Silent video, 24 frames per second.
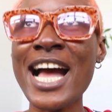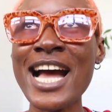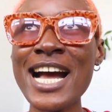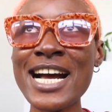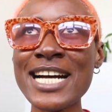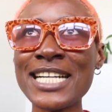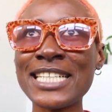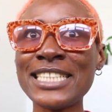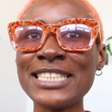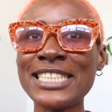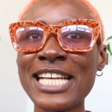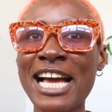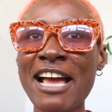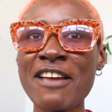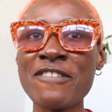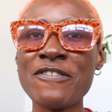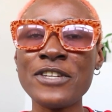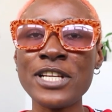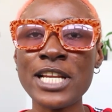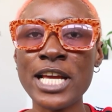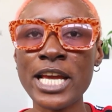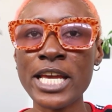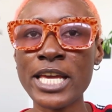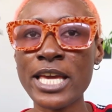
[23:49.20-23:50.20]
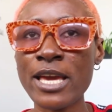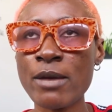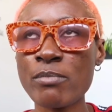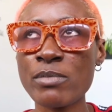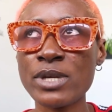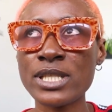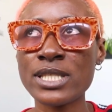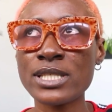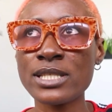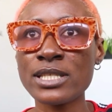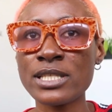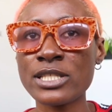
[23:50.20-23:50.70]
and I feel like
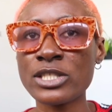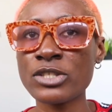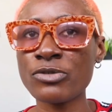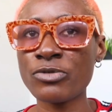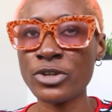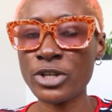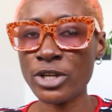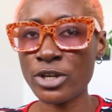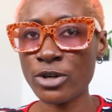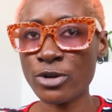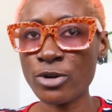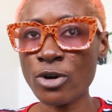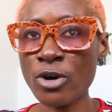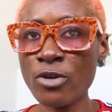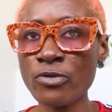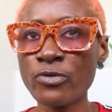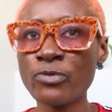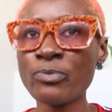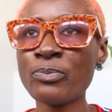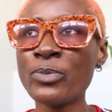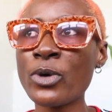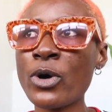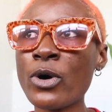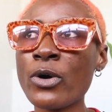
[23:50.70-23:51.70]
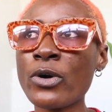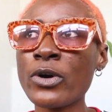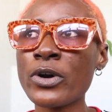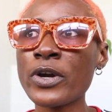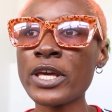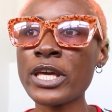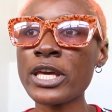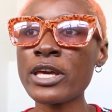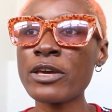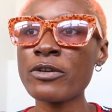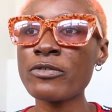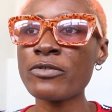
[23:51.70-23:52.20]
MSc is even enough, but
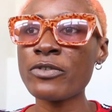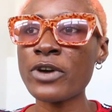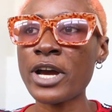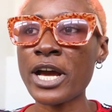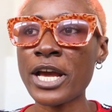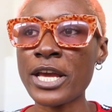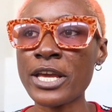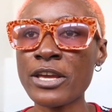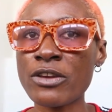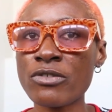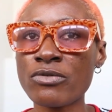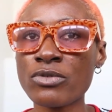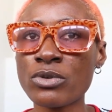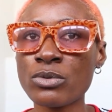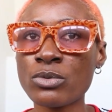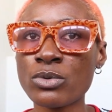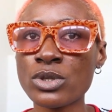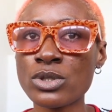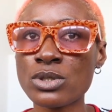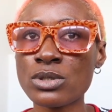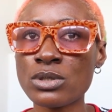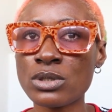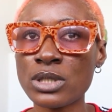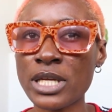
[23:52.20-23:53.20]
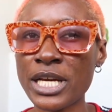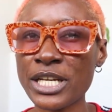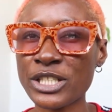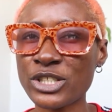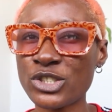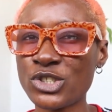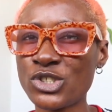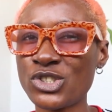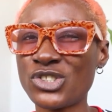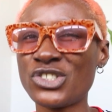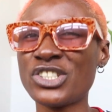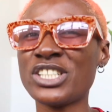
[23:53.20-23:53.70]
if I even want to like
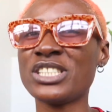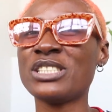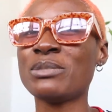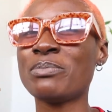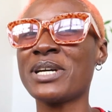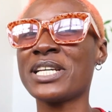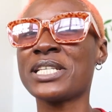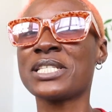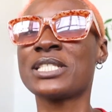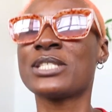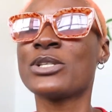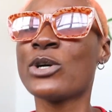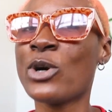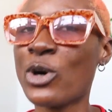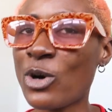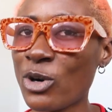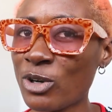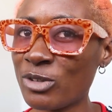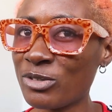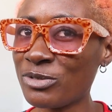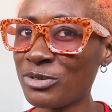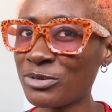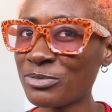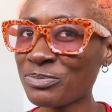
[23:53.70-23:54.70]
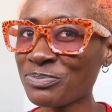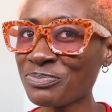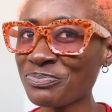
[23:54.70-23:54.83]
stretch myself,